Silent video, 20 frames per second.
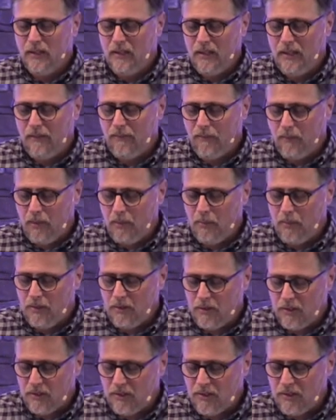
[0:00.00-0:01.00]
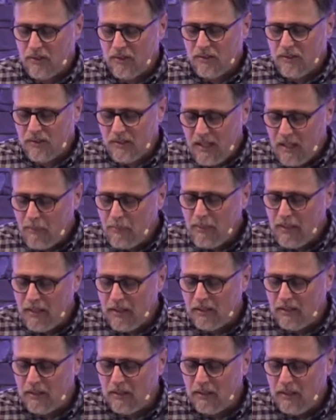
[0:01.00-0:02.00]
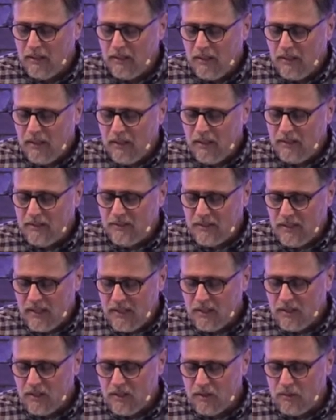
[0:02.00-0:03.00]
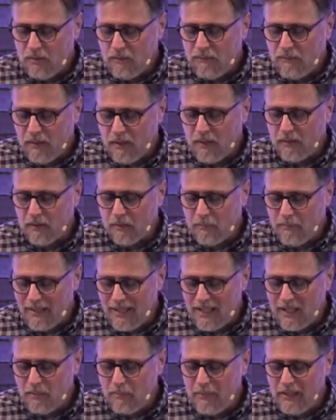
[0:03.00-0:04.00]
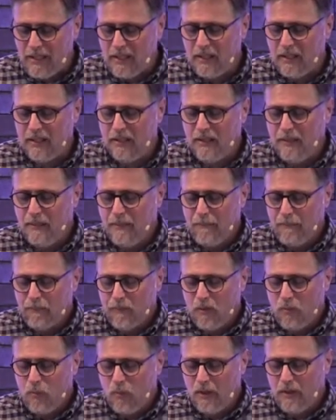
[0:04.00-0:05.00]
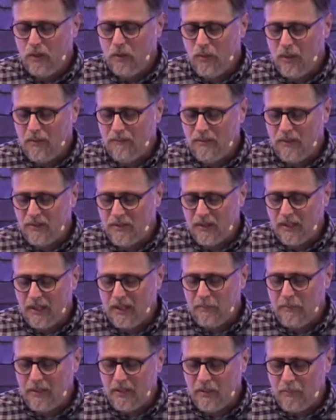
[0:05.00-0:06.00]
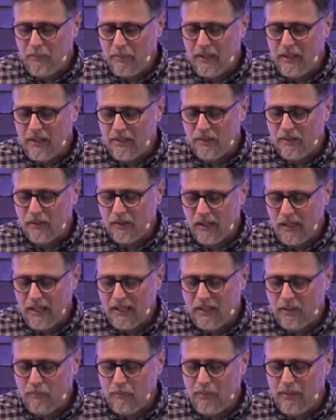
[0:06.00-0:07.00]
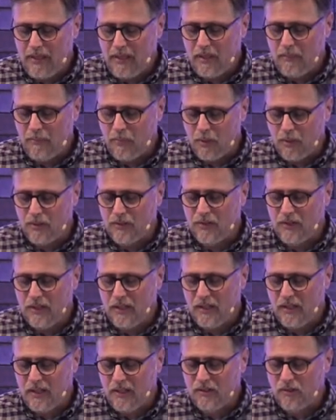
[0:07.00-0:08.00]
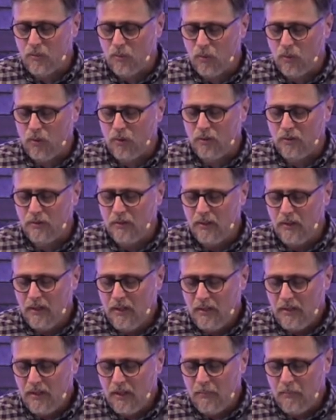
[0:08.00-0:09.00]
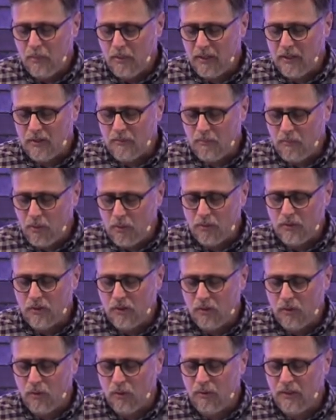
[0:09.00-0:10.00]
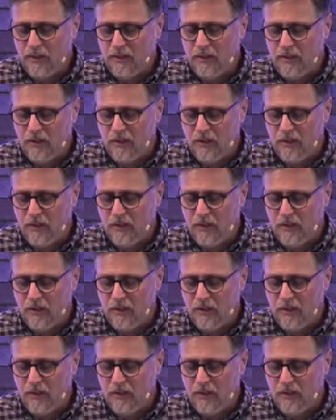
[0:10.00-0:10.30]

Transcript: If we would just step in and say to you, Father, make me what you have designed me to be so that I can be the person in this world that brings most glory to